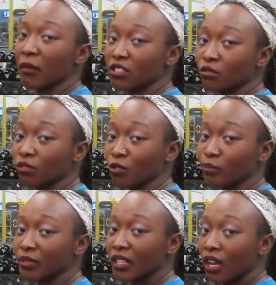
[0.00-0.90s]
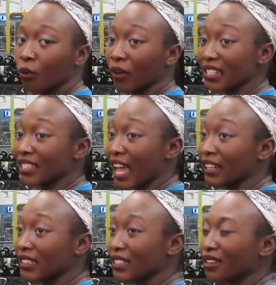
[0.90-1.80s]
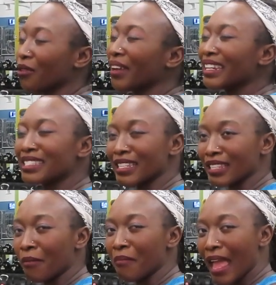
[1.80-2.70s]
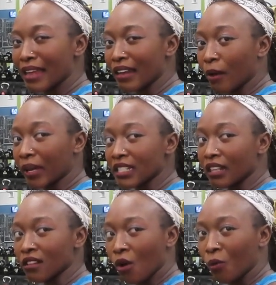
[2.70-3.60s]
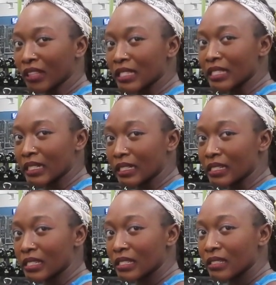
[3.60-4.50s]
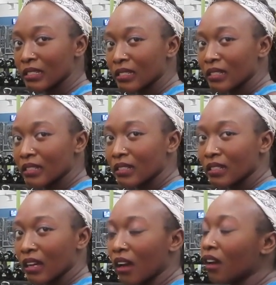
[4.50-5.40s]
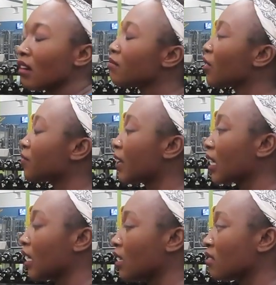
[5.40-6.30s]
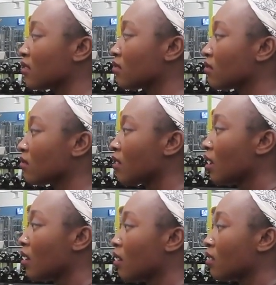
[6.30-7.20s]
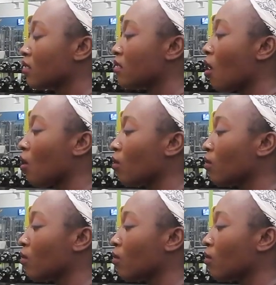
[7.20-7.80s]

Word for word: muscle group. What exactly this, what is this? I'm mad now because I know what this is. Um, fucking, no.